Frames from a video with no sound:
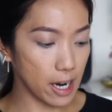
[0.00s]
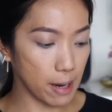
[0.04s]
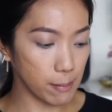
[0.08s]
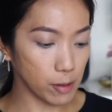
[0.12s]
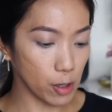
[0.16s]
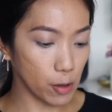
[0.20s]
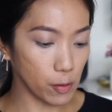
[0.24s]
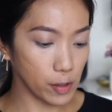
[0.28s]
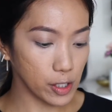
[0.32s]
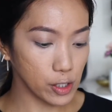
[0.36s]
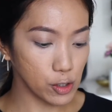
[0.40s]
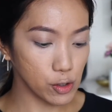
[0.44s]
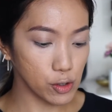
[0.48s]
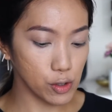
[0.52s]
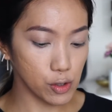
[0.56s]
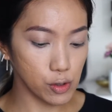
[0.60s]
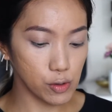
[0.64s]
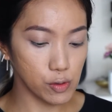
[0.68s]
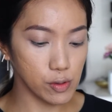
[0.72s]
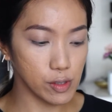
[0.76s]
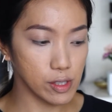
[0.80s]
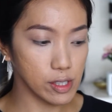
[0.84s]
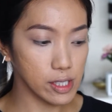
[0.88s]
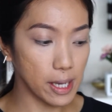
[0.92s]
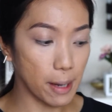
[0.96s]
I'm going to
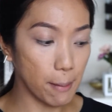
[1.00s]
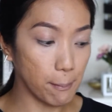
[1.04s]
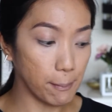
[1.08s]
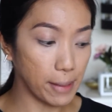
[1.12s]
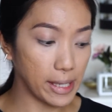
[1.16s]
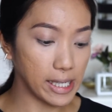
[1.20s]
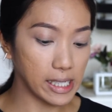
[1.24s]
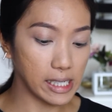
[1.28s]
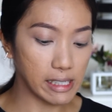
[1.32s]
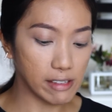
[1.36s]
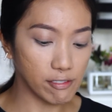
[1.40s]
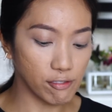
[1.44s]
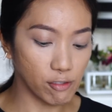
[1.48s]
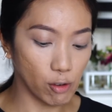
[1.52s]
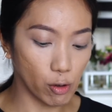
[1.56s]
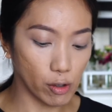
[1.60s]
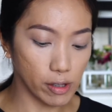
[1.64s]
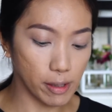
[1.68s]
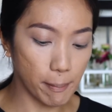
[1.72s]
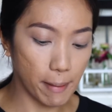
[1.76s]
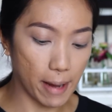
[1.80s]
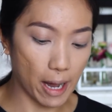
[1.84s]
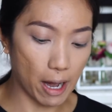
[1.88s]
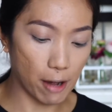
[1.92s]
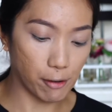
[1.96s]
use that mainly for
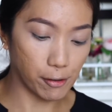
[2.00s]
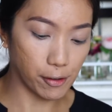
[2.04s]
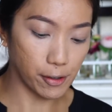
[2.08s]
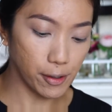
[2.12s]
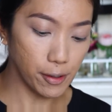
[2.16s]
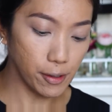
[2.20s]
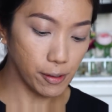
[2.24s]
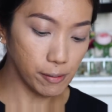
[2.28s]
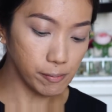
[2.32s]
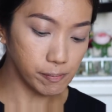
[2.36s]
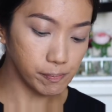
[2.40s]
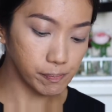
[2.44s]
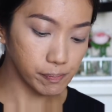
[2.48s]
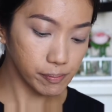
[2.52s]
the powder,